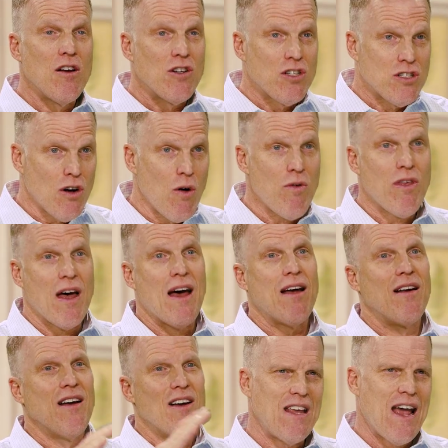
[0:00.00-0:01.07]
so
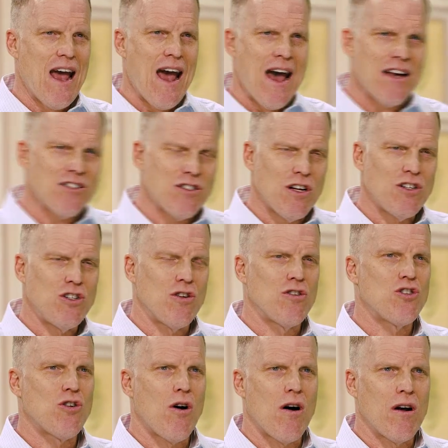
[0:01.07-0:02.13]
that the assets you're
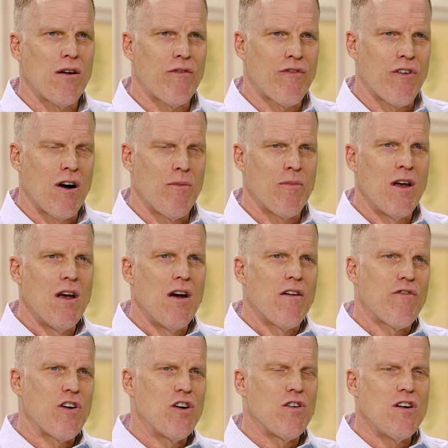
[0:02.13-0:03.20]
drawing from
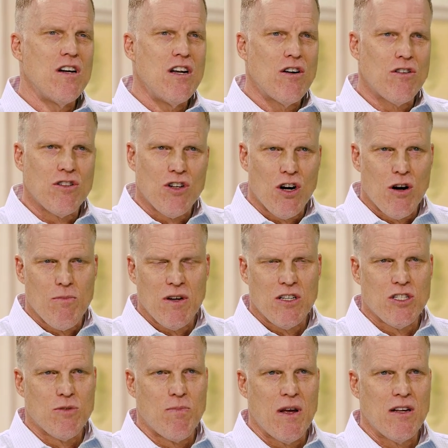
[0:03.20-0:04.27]
for your near-term
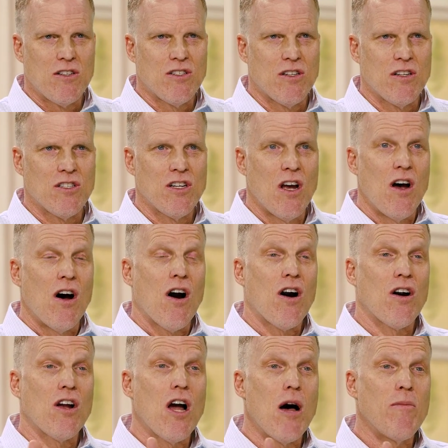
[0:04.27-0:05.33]
expenses are
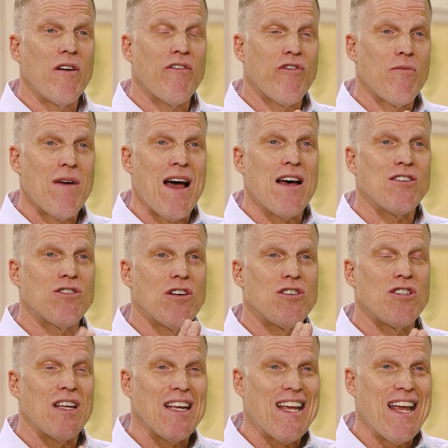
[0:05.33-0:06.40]
coming from
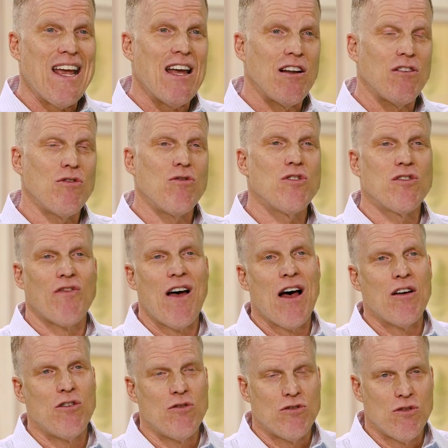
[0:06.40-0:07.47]
assets that can't lose
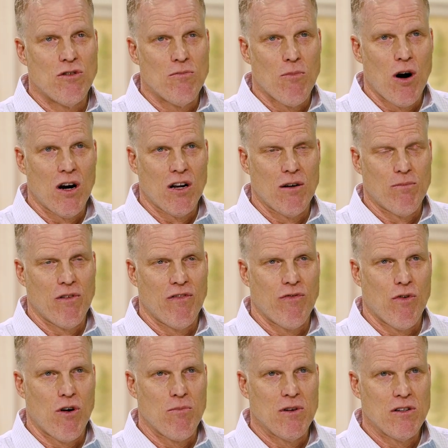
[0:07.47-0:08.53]
value due to market
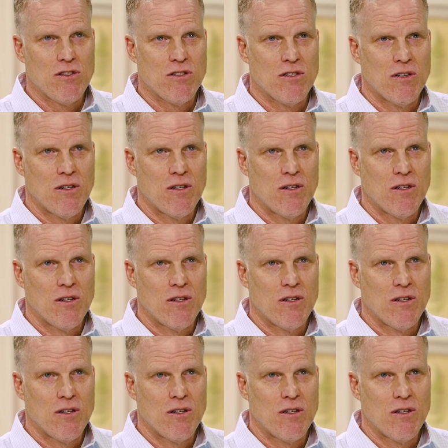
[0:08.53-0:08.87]
performance.